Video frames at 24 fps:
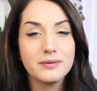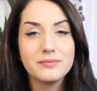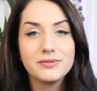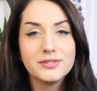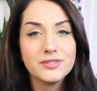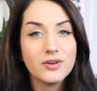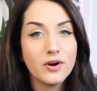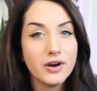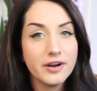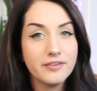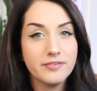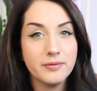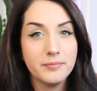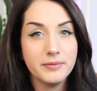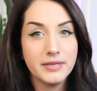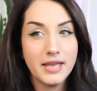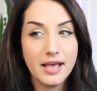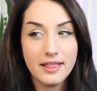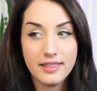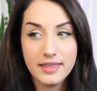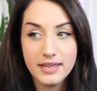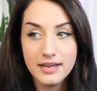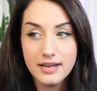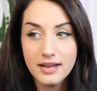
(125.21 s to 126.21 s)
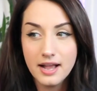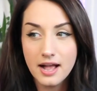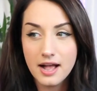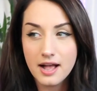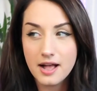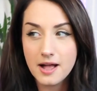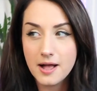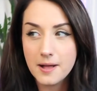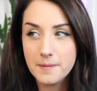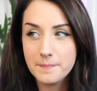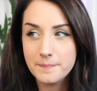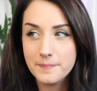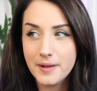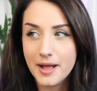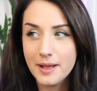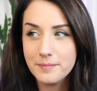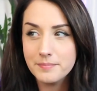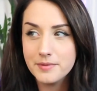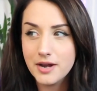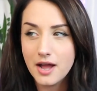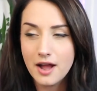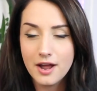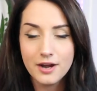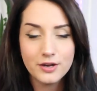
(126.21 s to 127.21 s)
I'm sorry if I'm yelling.
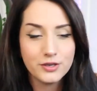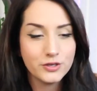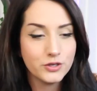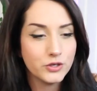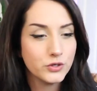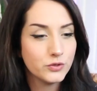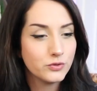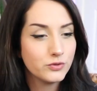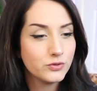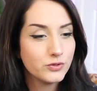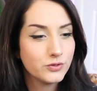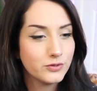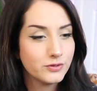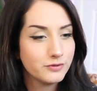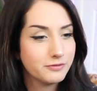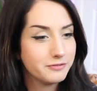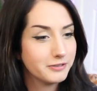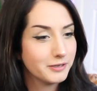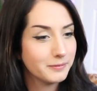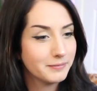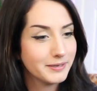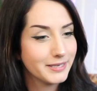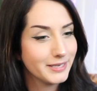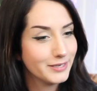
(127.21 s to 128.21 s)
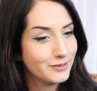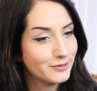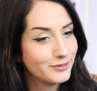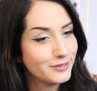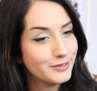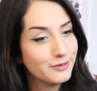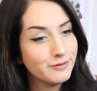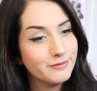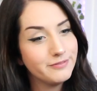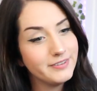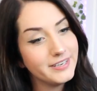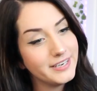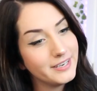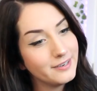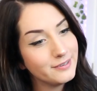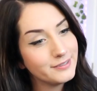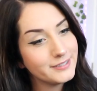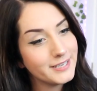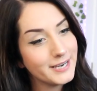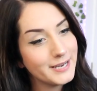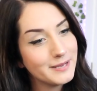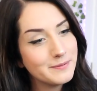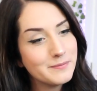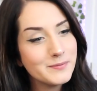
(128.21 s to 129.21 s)
I'm not used to filming YouTube
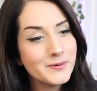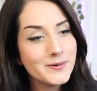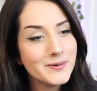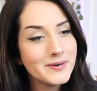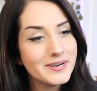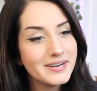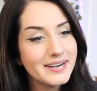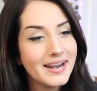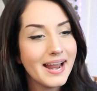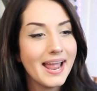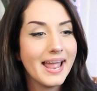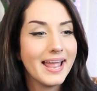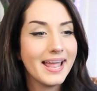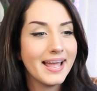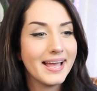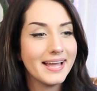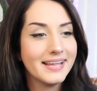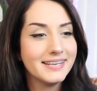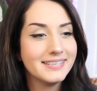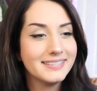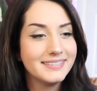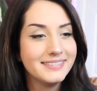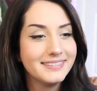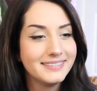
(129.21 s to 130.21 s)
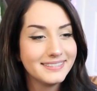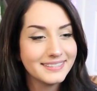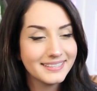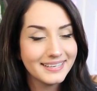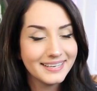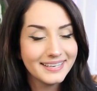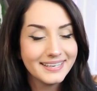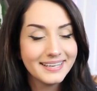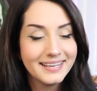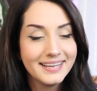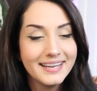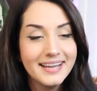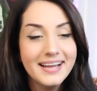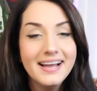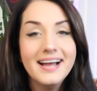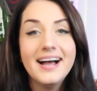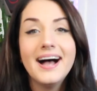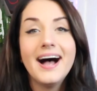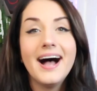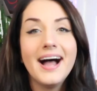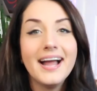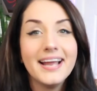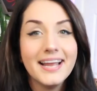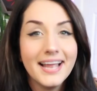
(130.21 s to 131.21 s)
videos anymore, and
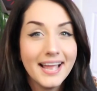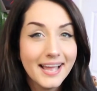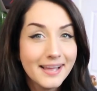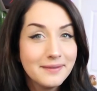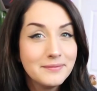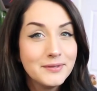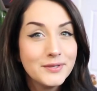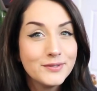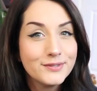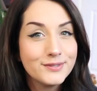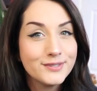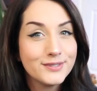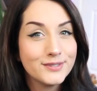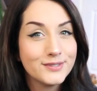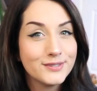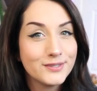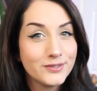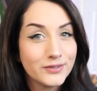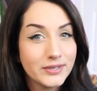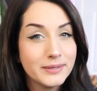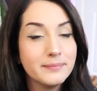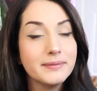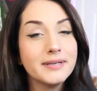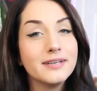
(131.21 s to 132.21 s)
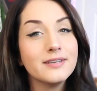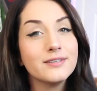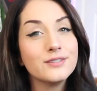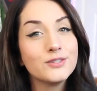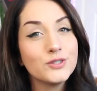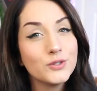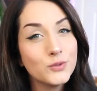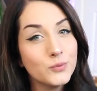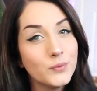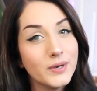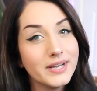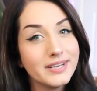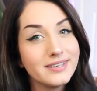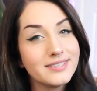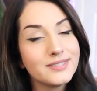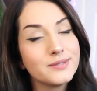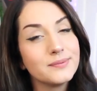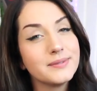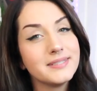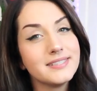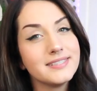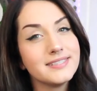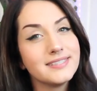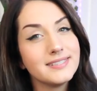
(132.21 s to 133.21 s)
I am used to streaming on
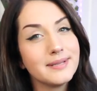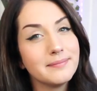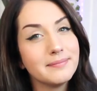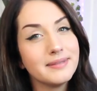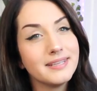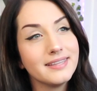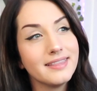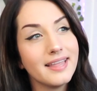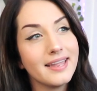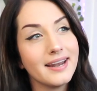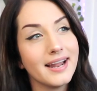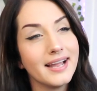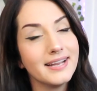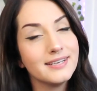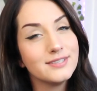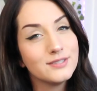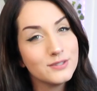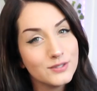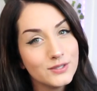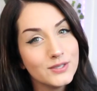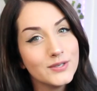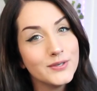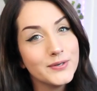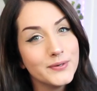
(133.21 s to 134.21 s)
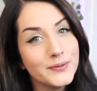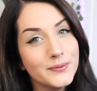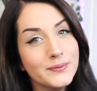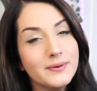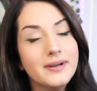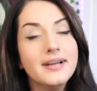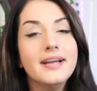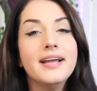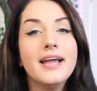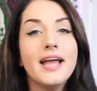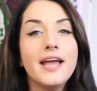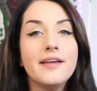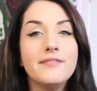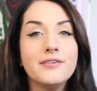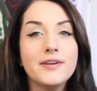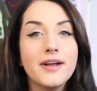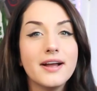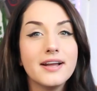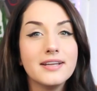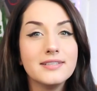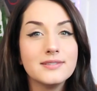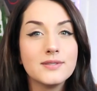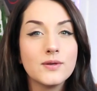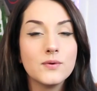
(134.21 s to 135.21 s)
Twitch, which is something that I do. If you
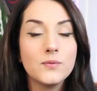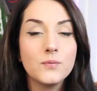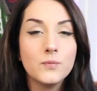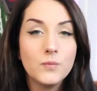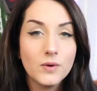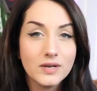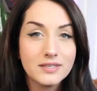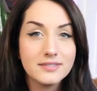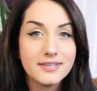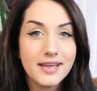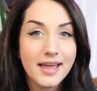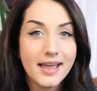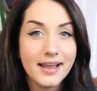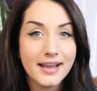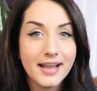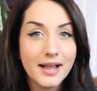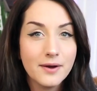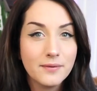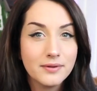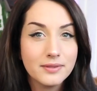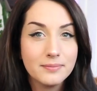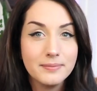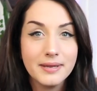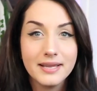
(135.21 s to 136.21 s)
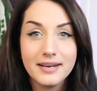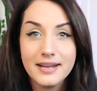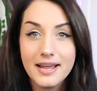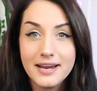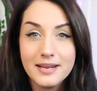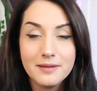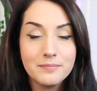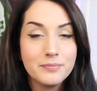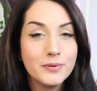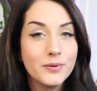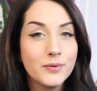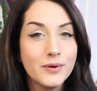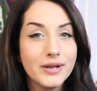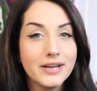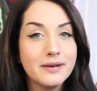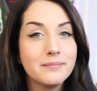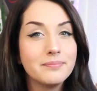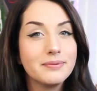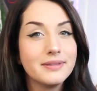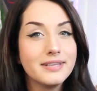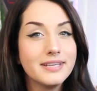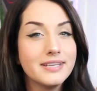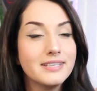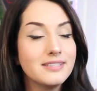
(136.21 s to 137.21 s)
guys want to hang out with me at any
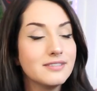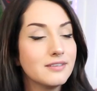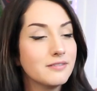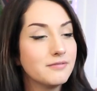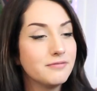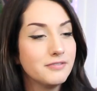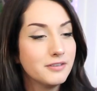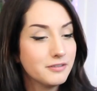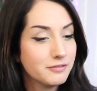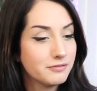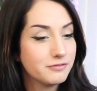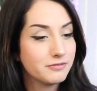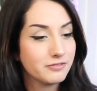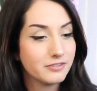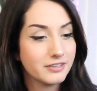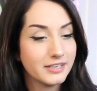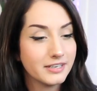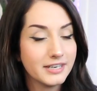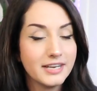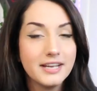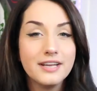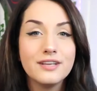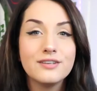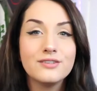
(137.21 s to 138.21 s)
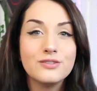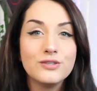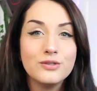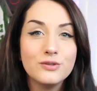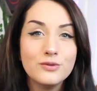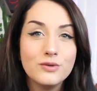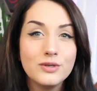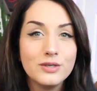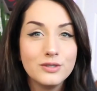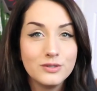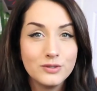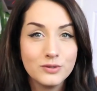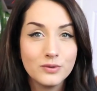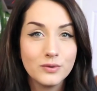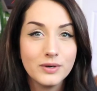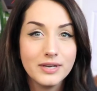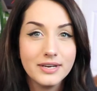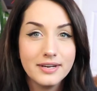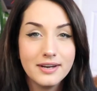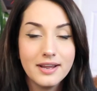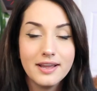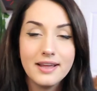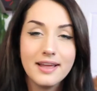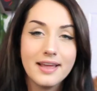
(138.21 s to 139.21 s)
point, please feel free to
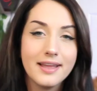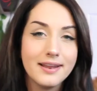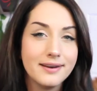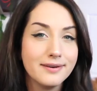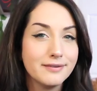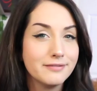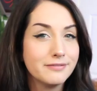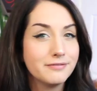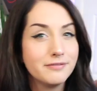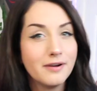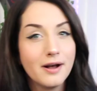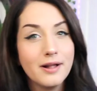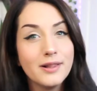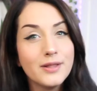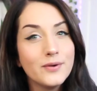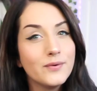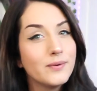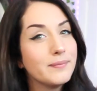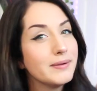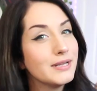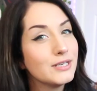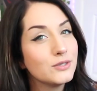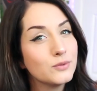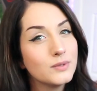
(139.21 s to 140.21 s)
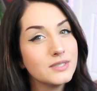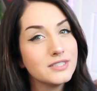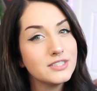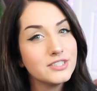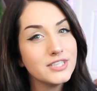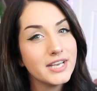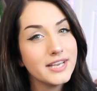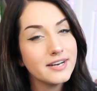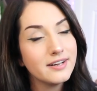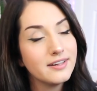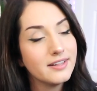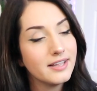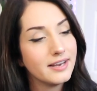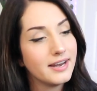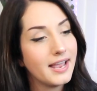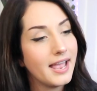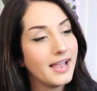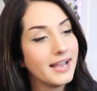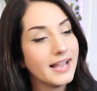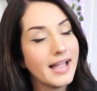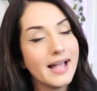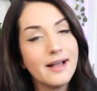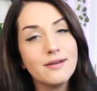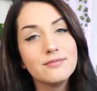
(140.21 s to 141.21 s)
join and follow on my Twitch channel and
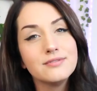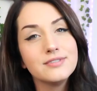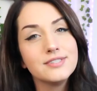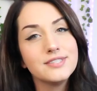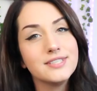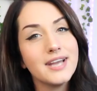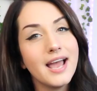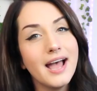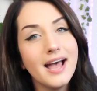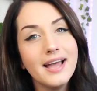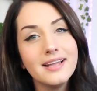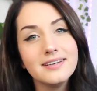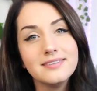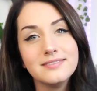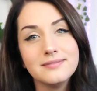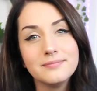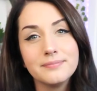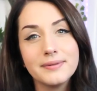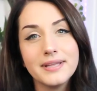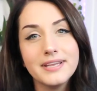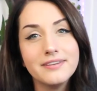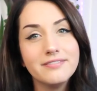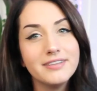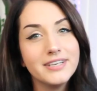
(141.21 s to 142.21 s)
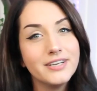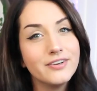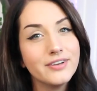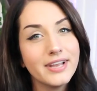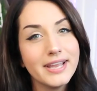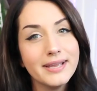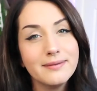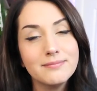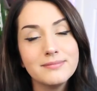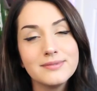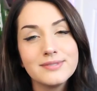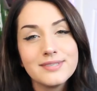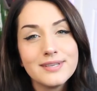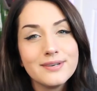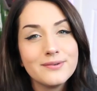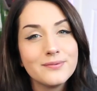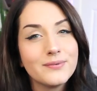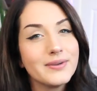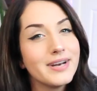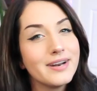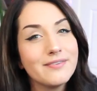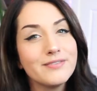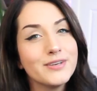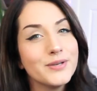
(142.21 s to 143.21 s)
hang out and chat and play video games and
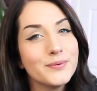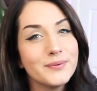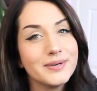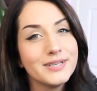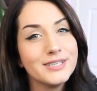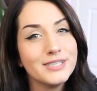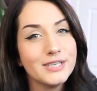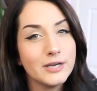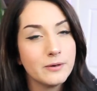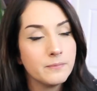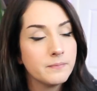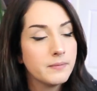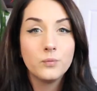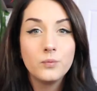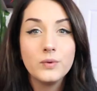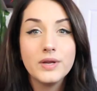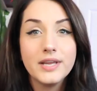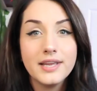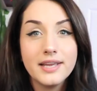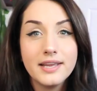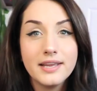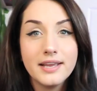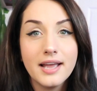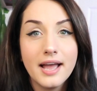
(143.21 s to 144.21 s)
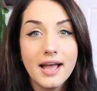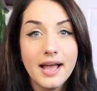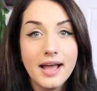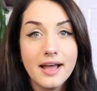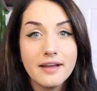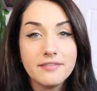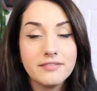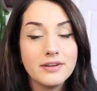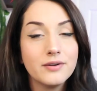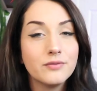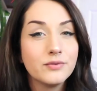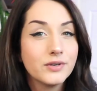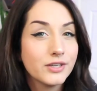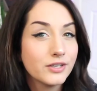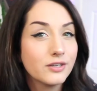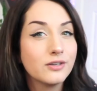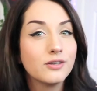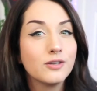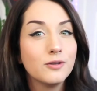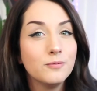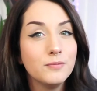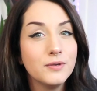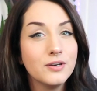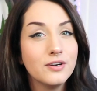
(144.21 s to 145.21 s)
whatever you want to do. We have a really
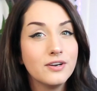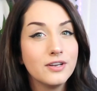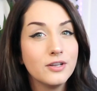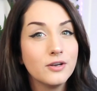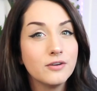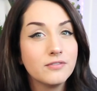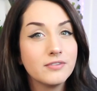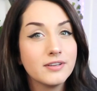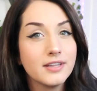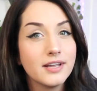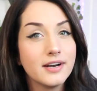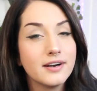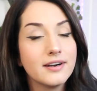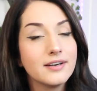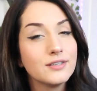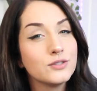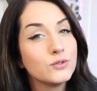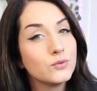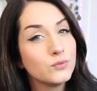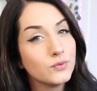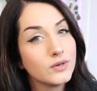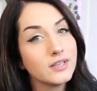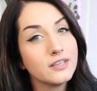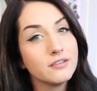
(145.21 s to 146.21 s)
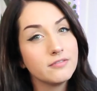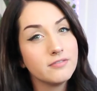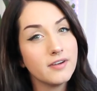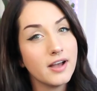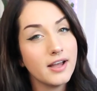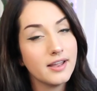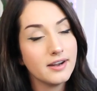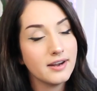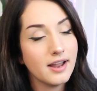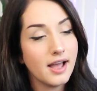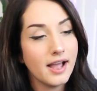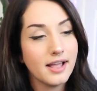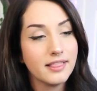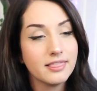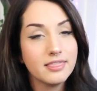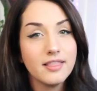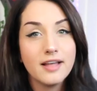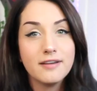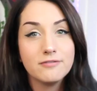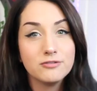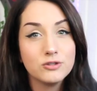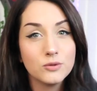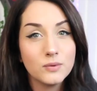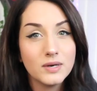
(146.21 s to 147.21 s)
good community over there. It's really fun. I
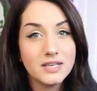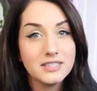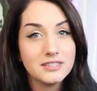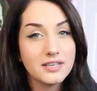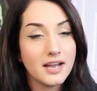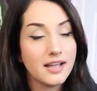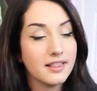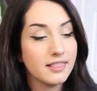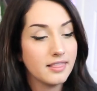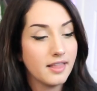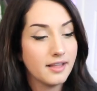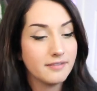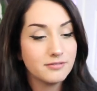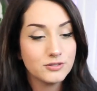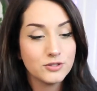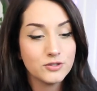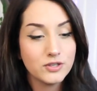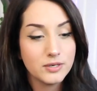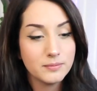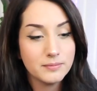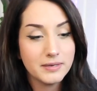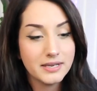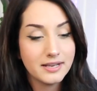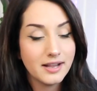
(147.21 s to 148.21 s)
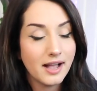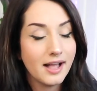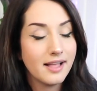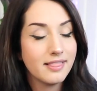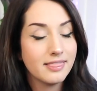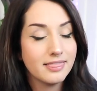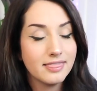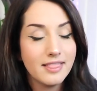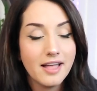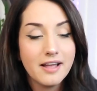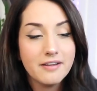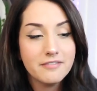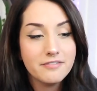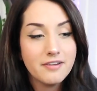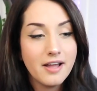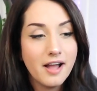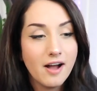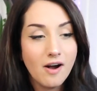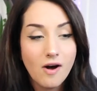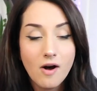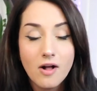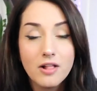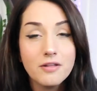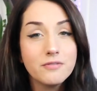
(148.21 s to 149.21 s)
love Twitch. I love streaming. I love
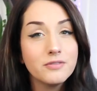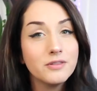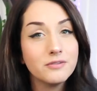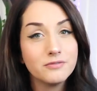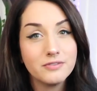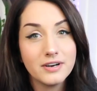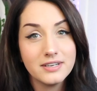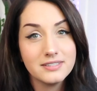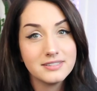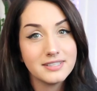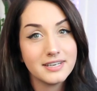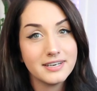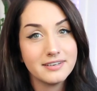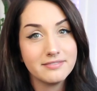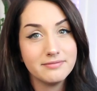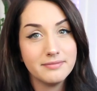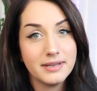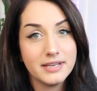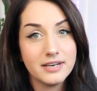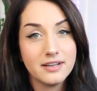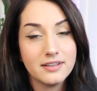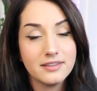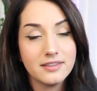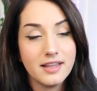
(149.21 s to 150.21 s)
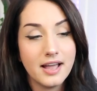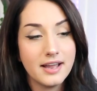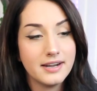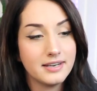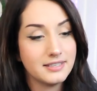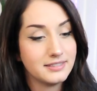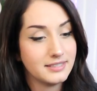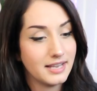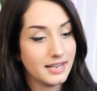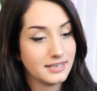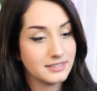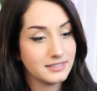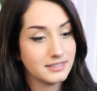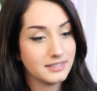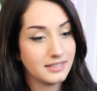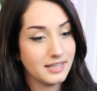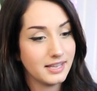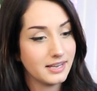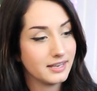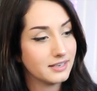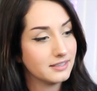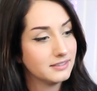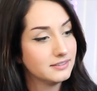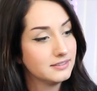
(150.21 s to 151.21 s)
all of the friends that I've made online. It's actually
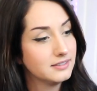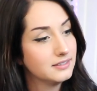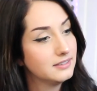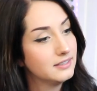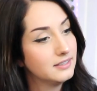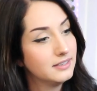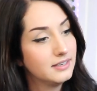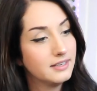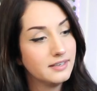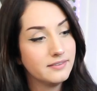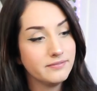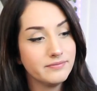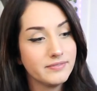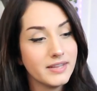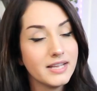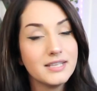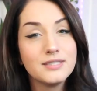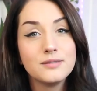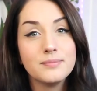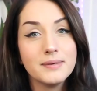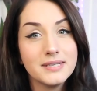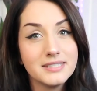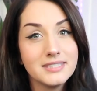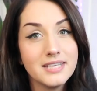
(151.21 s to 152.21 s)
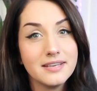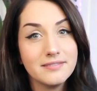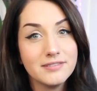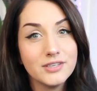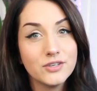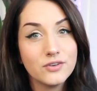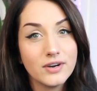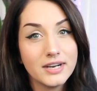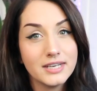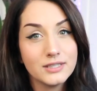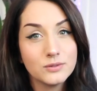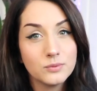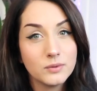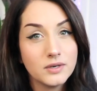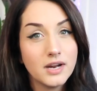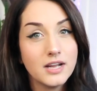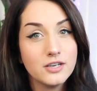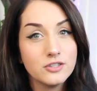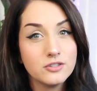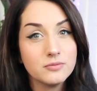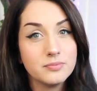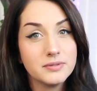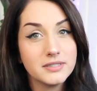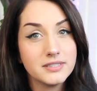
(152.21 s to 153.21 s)
like, it's my saving grace,
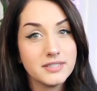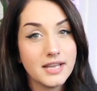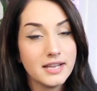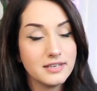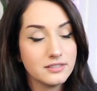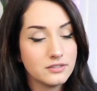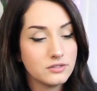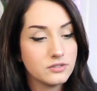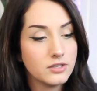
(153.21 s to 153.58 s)
100%.